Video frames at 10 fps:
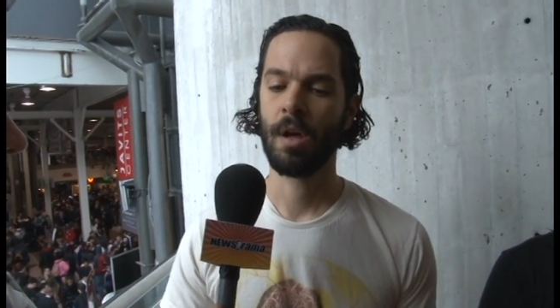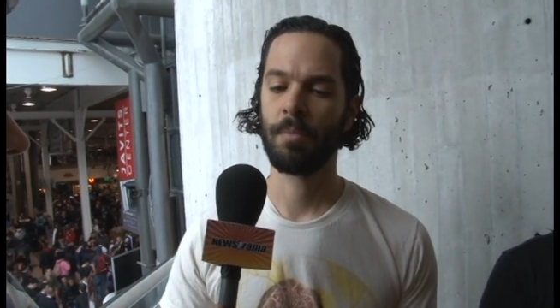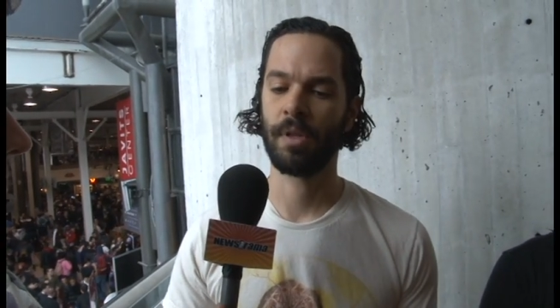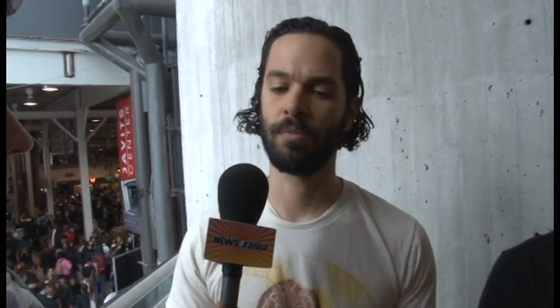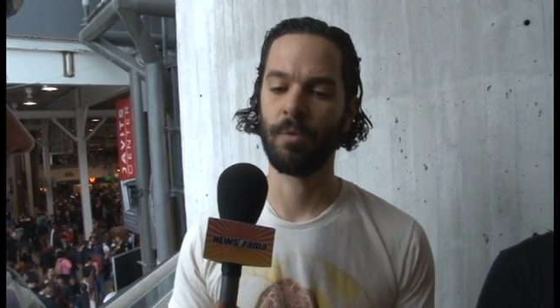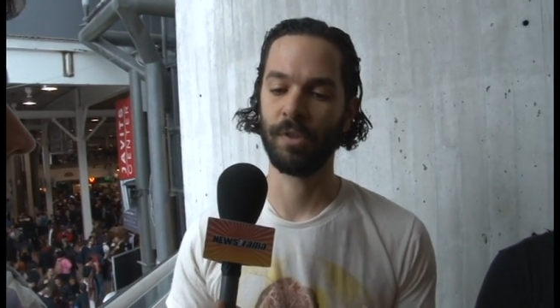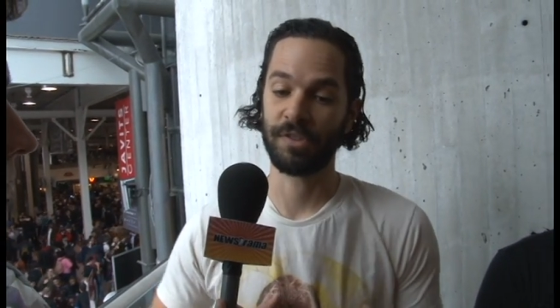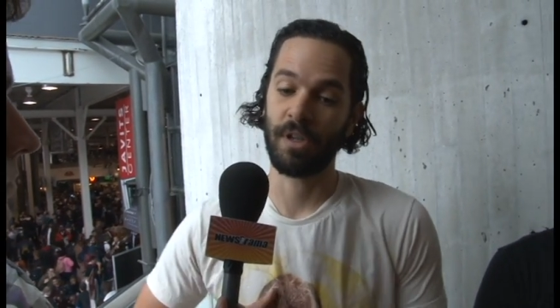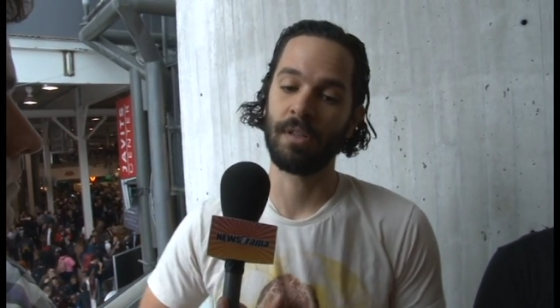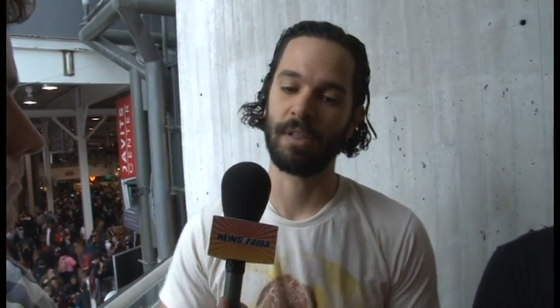But when we
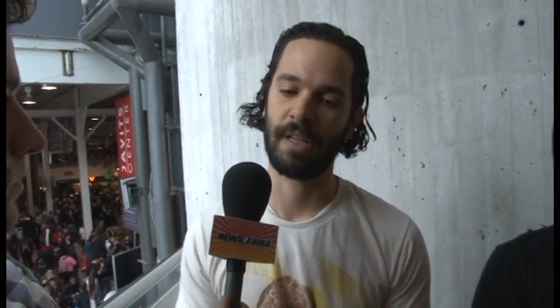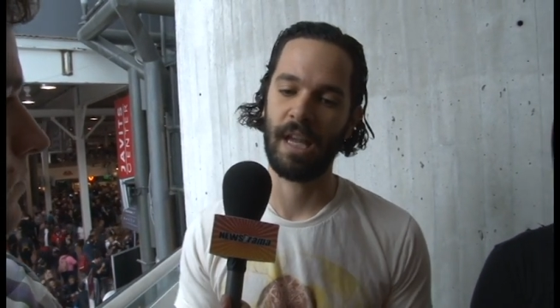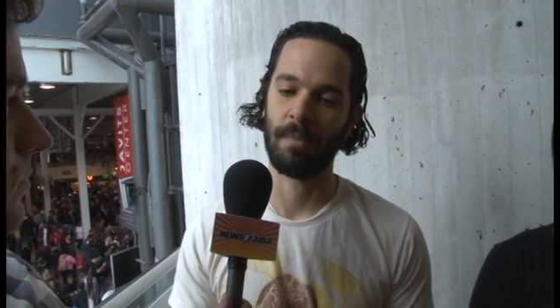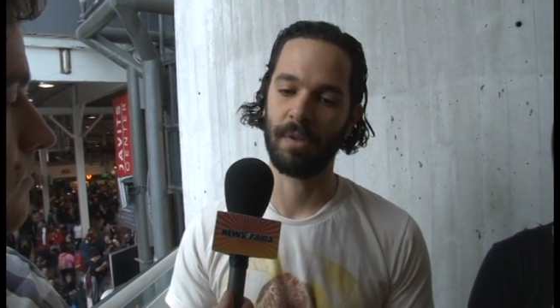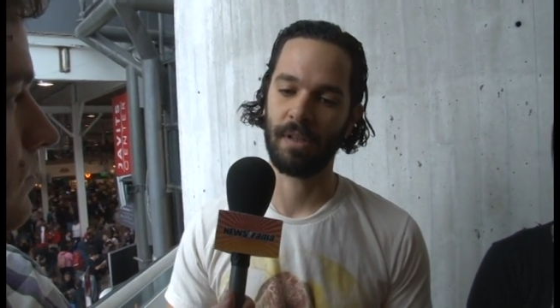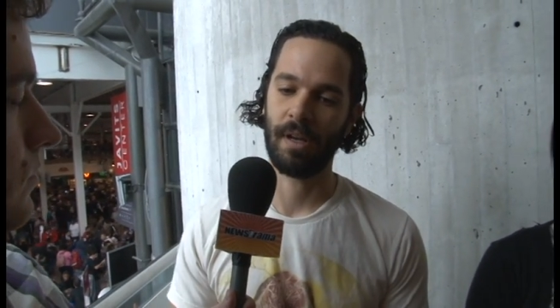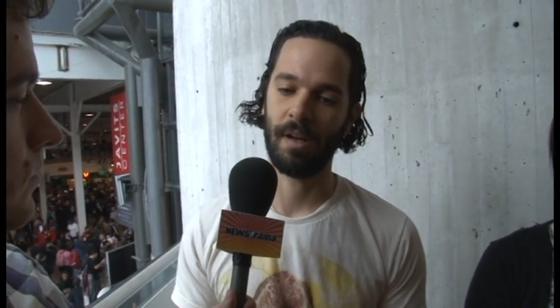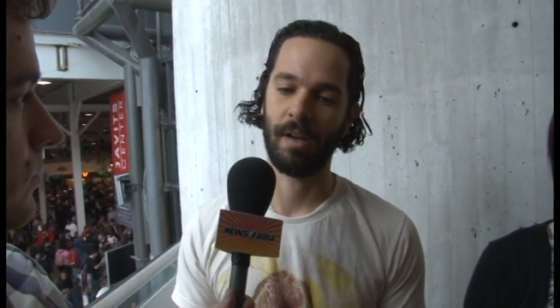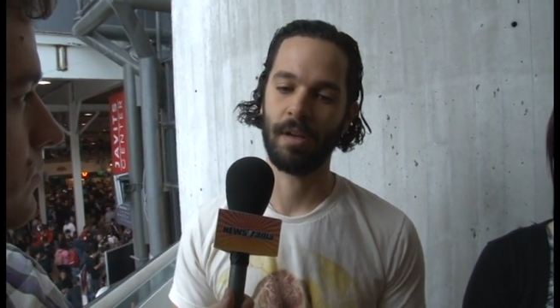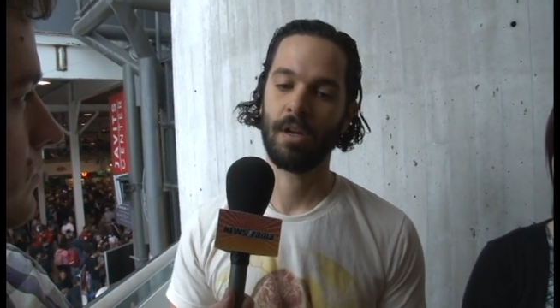start the game,
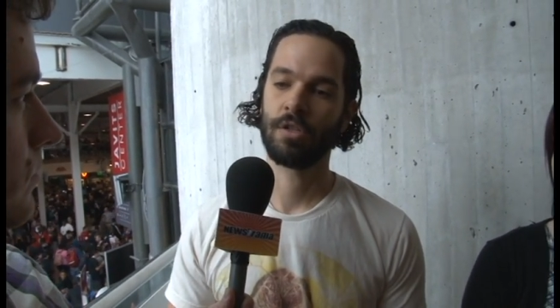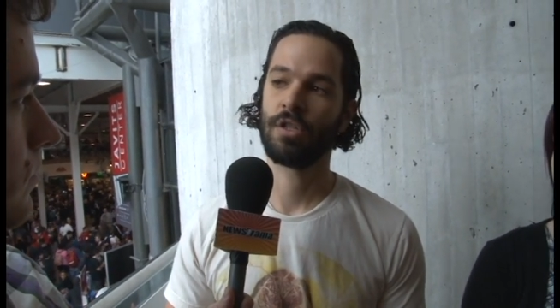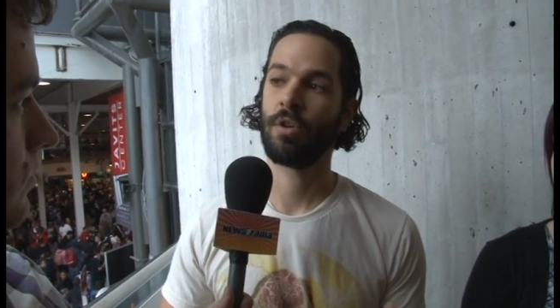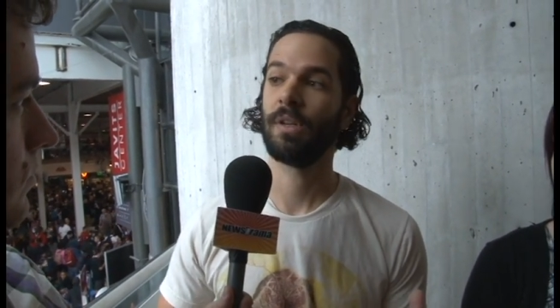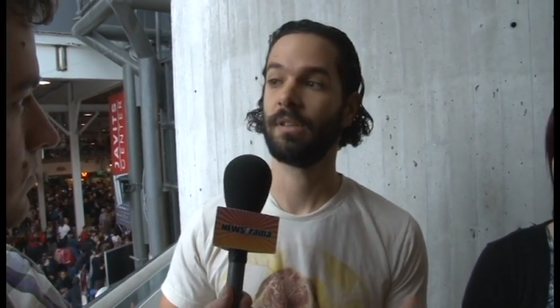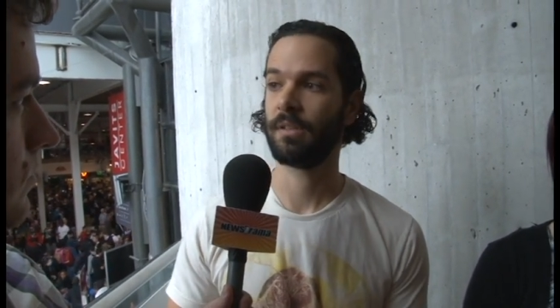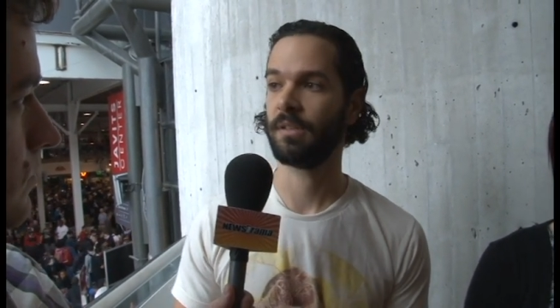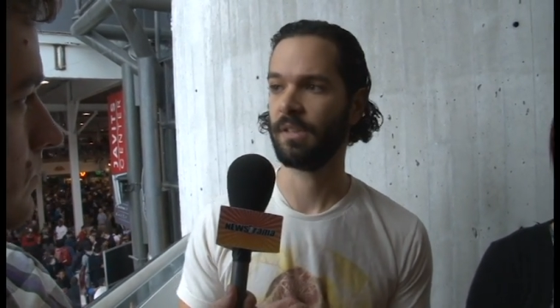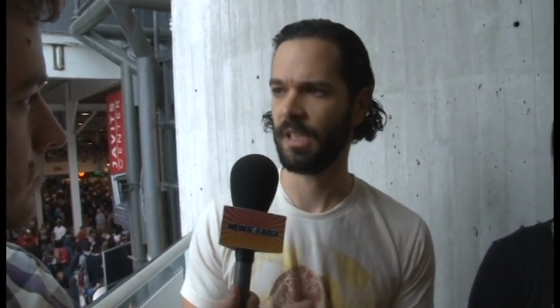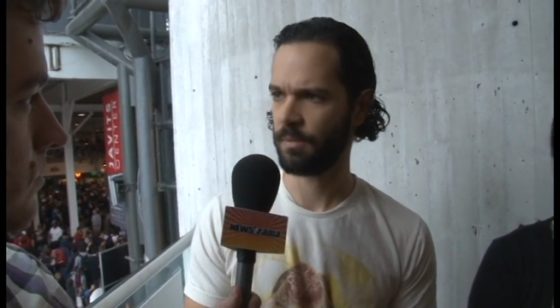she's already
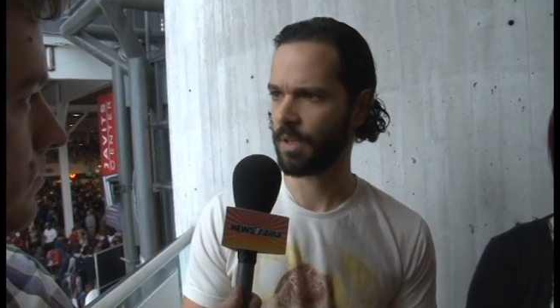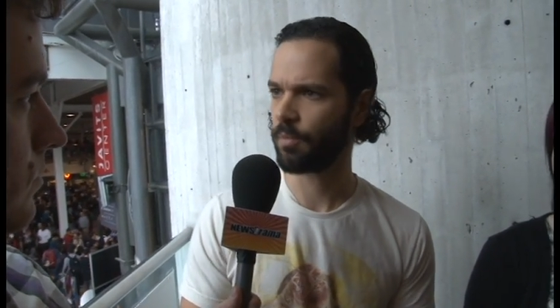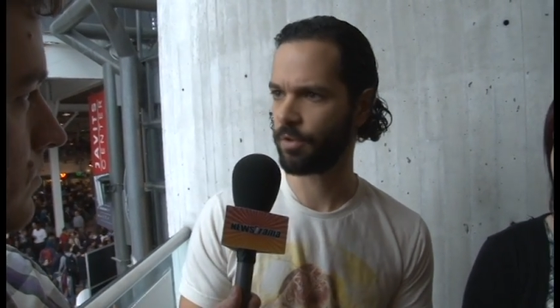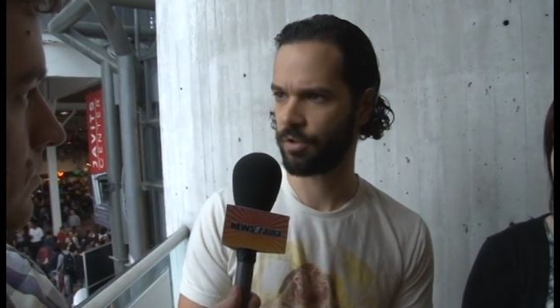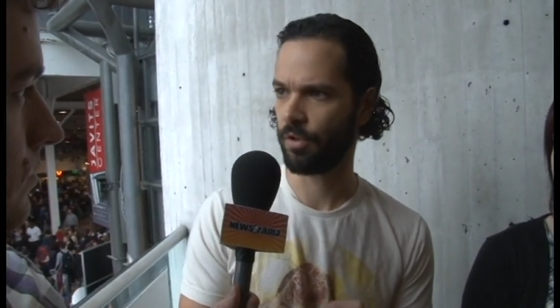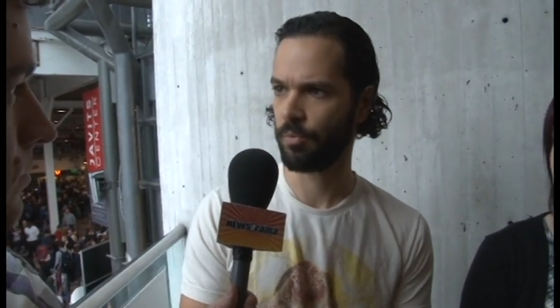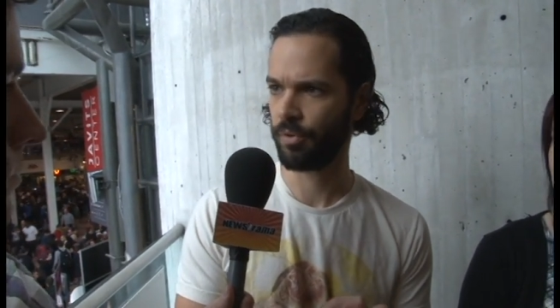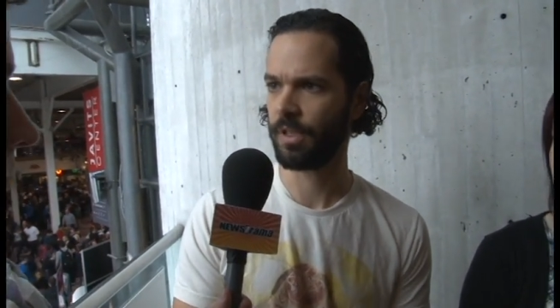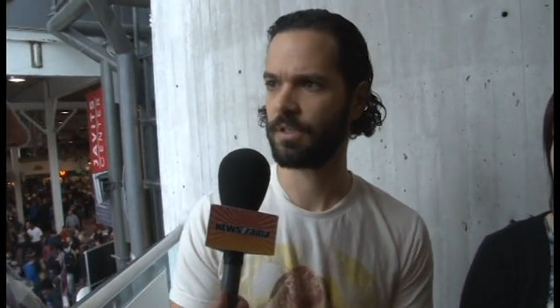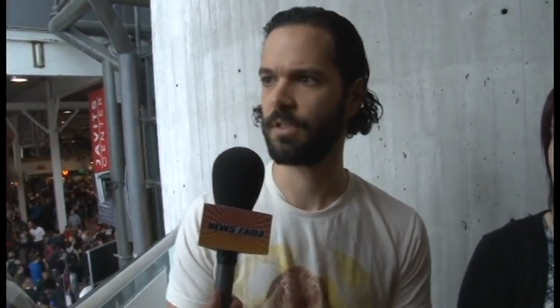teamed up with Joel
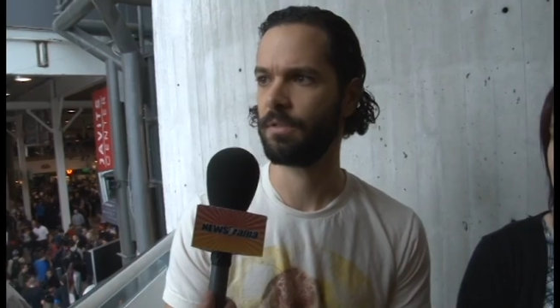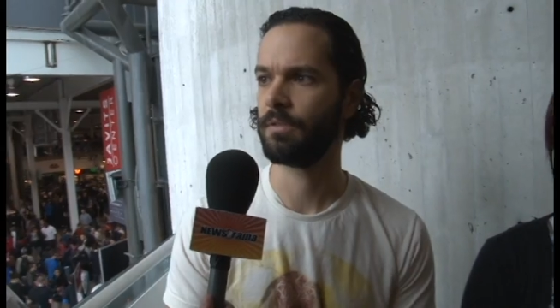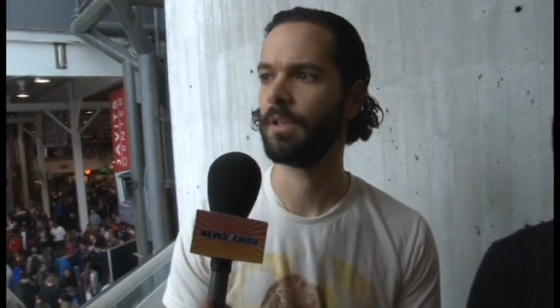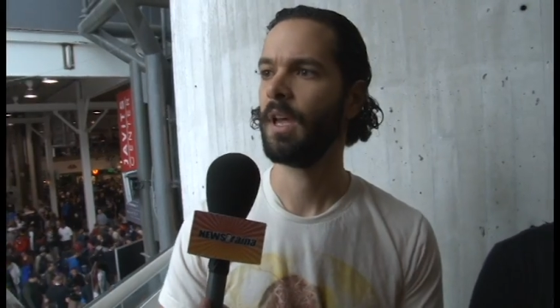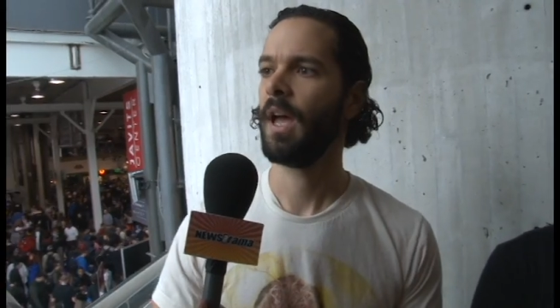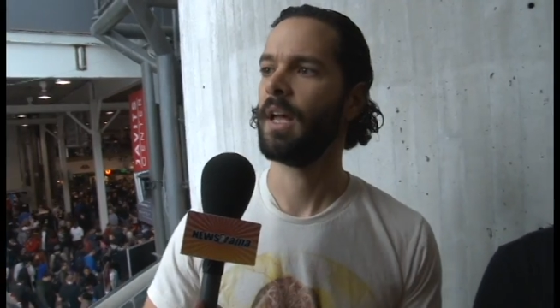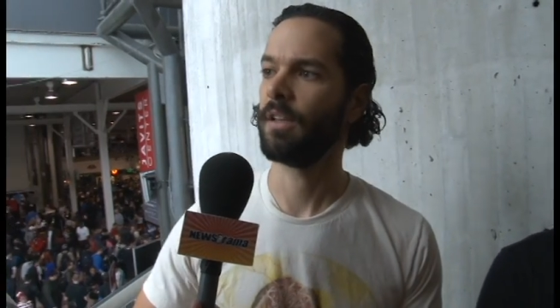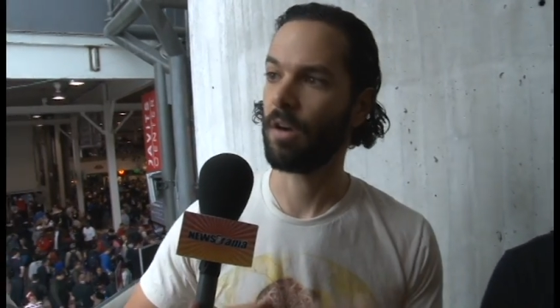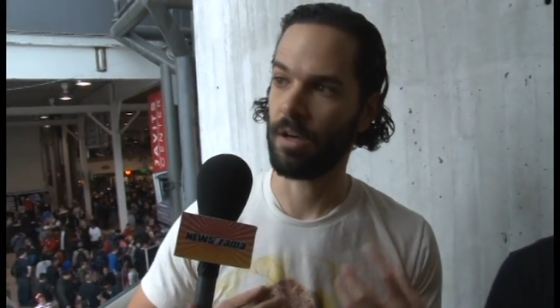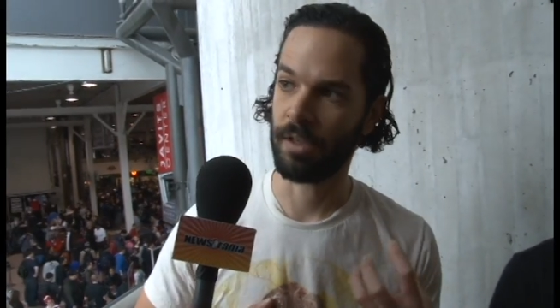pretty soon, and
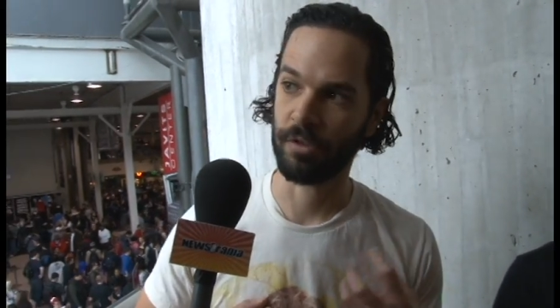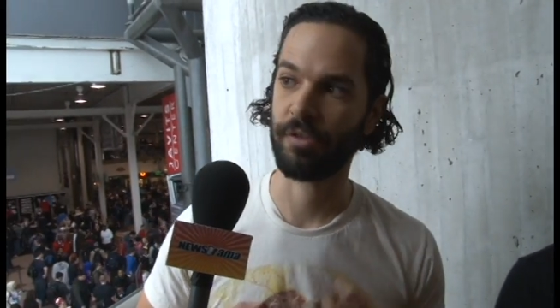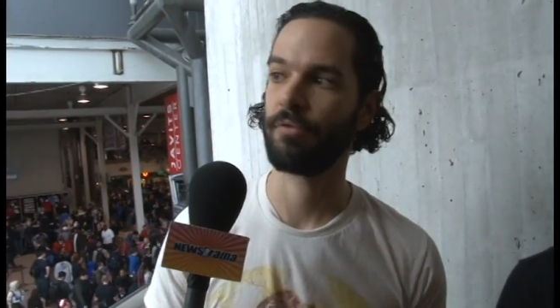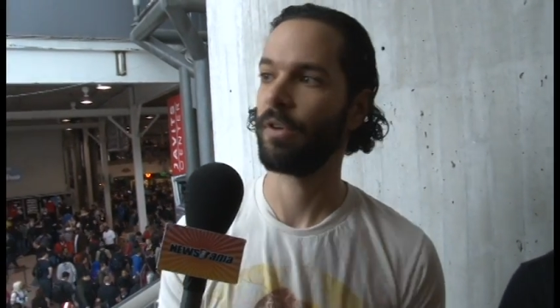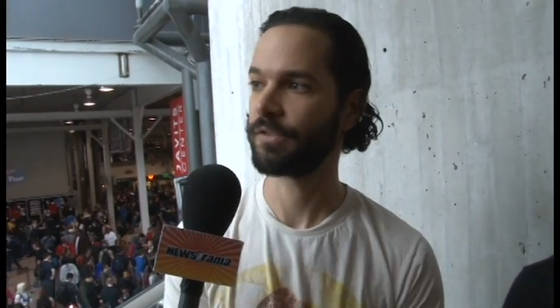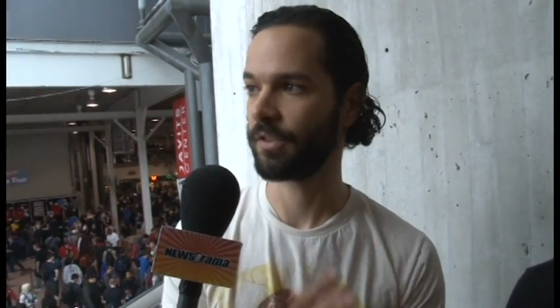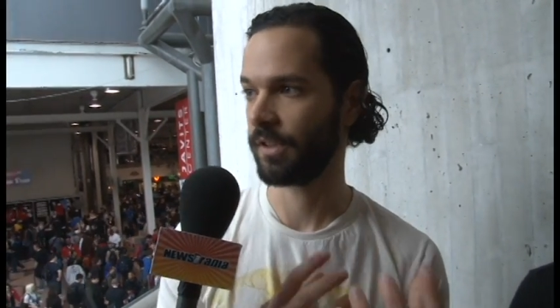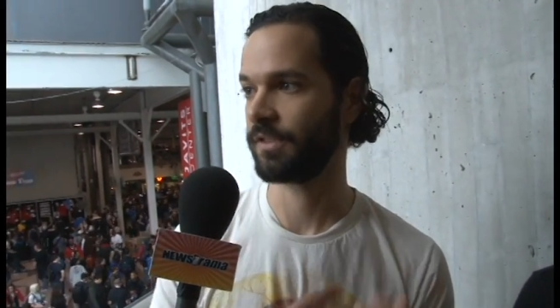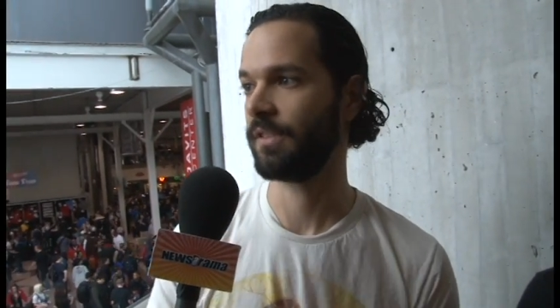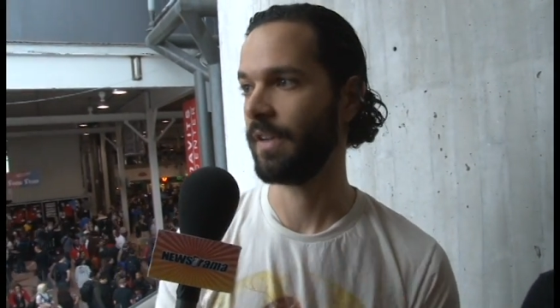they're thrust on
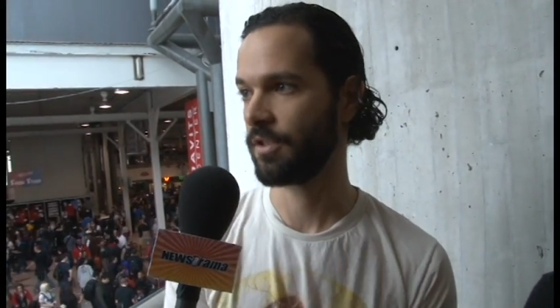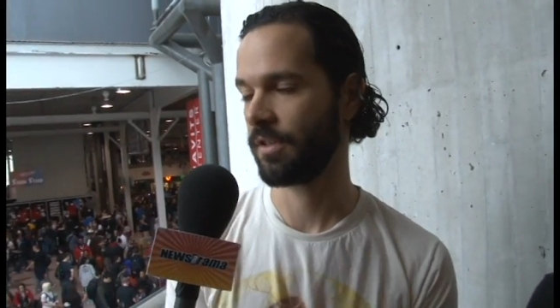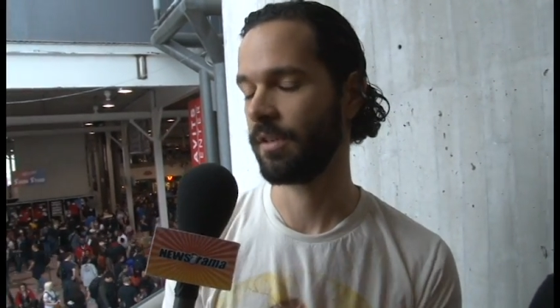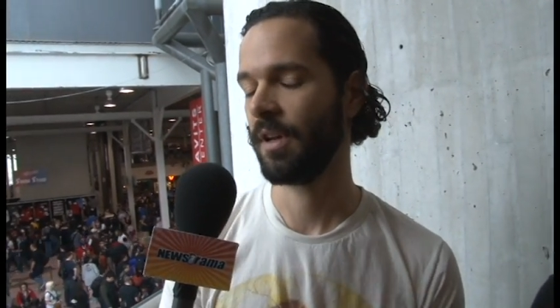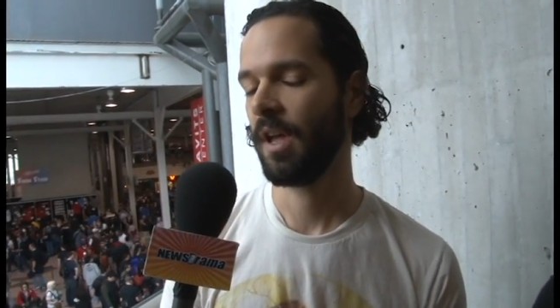this adventure.